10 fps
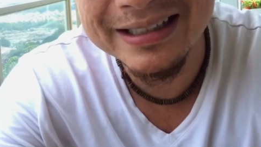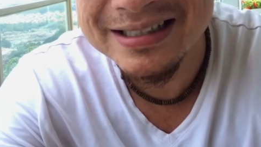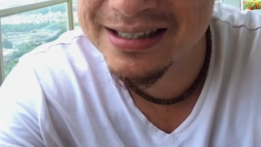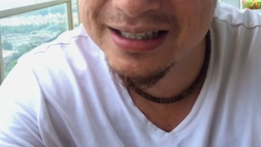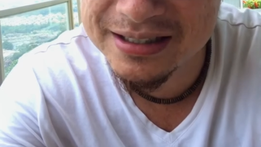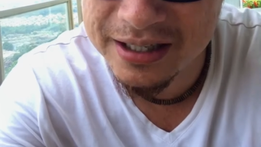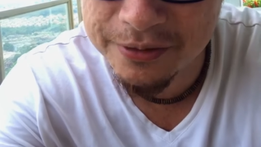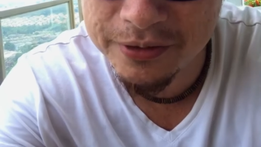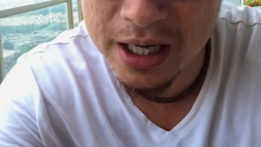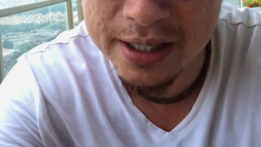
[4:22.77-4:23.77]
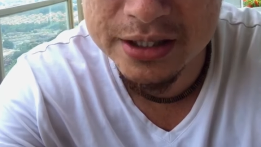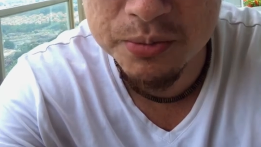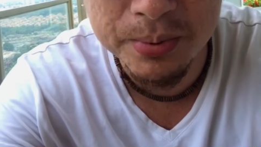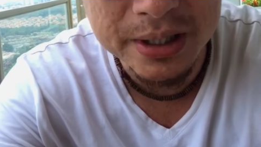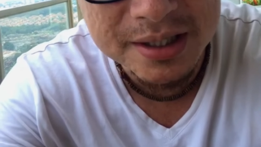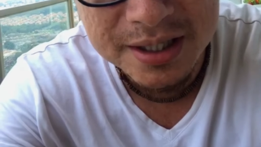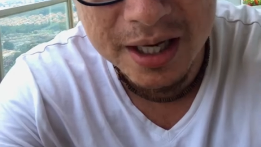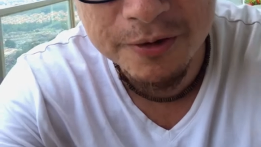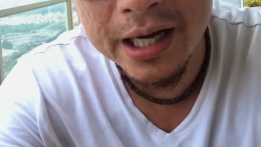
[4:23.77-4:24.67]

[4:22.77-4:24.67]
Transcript: Stay safe, guys. Be safe.